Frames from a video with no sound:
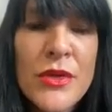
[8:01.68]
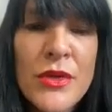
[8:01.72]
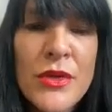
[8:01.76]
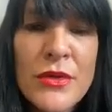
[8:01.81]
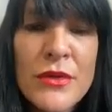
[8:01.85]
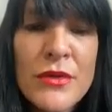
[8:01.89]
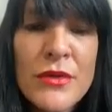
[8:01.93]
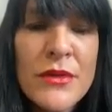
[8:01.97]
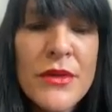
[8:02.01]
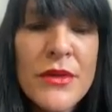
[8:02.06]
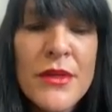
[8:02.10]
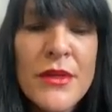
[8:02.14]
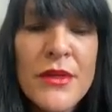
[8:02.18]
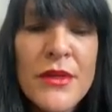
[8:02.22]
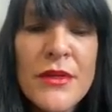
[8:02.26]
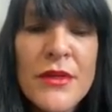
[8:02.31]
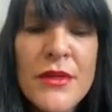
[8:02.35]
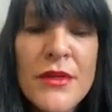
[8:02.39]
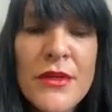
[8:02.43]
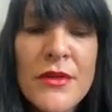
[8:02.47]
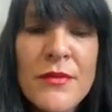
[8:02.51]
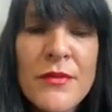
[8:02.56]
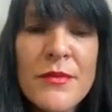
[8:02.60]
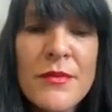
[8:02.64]
you,
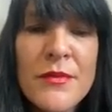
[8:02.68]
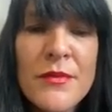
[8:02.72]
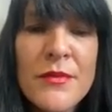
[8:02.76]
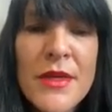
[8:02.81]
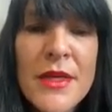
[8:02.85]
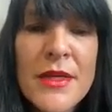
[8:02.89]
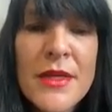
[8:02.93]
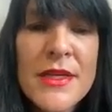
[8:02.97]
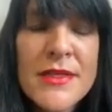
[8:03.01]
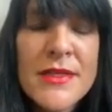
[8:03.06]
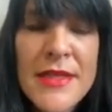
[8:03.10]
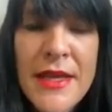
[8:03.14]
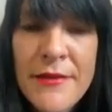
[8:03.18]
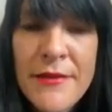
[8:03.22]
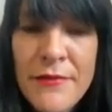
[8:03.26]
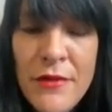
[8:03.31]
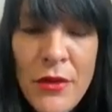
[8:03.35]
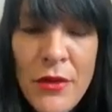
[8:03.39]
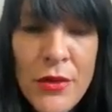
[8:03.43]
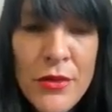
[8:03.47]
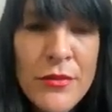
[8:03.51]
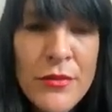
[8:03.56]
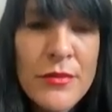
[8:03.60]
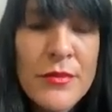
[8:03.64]
a safe
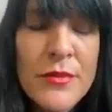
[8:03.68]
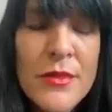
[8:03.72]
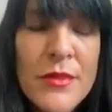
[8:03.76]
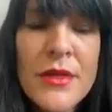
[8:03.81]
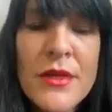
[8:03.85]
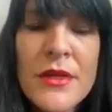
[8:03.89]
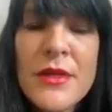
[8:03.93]
home,